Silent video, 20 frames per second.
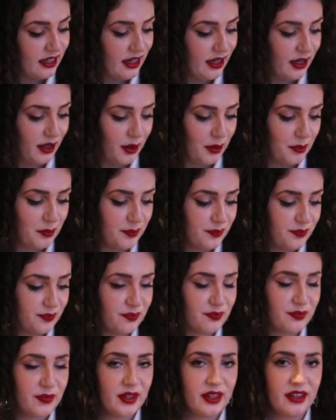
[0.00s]
And
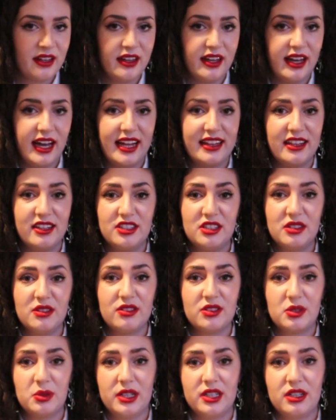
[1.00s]
they're
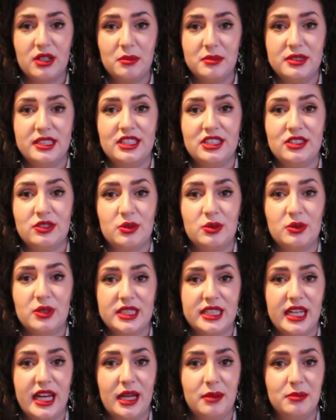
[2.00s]
doing Twitter competitions all the
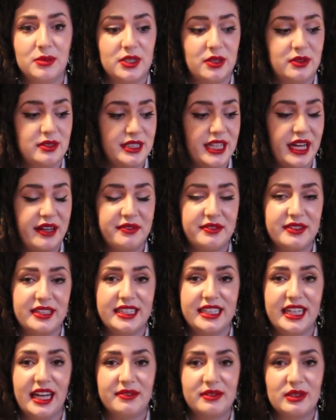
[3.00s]
time, so
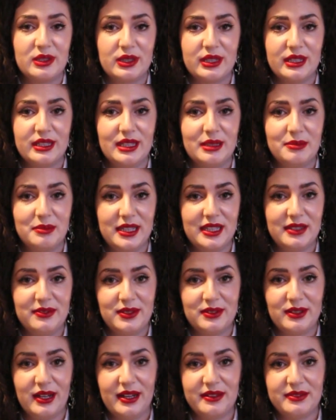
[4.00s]
definitely have a look at them if
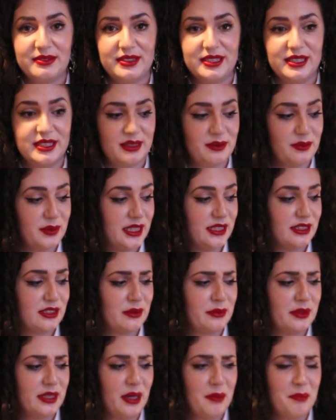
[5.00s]
you're after winning
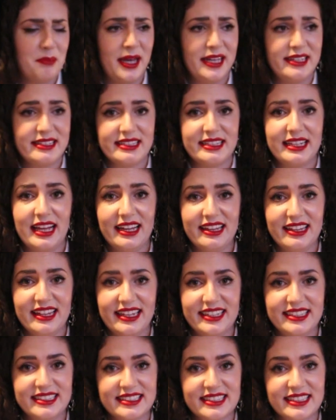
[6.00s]
something amazing like
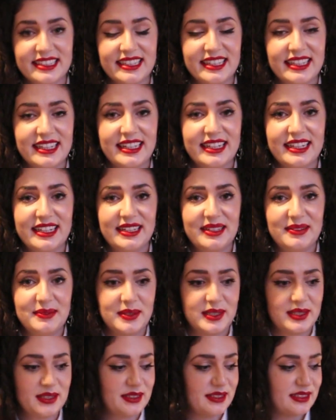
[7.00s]
this,
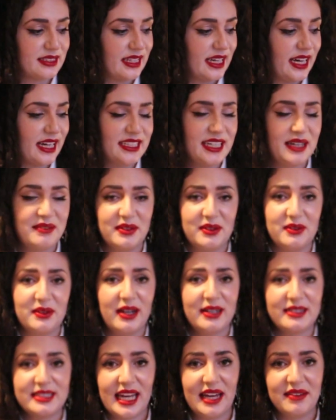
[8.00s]
because I never
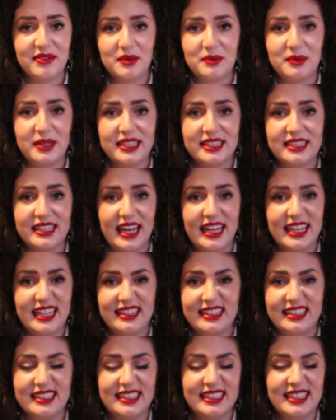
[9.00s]
thought I'd ever win
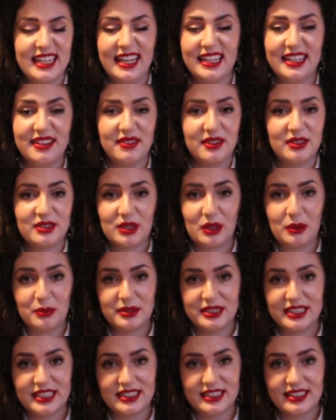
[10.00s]
anything in any of those
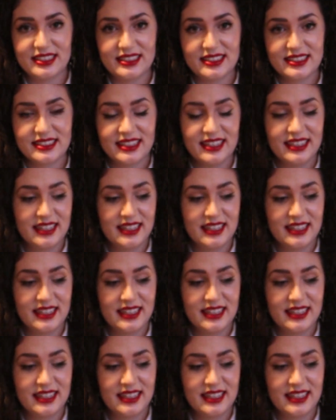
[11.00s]
competitions.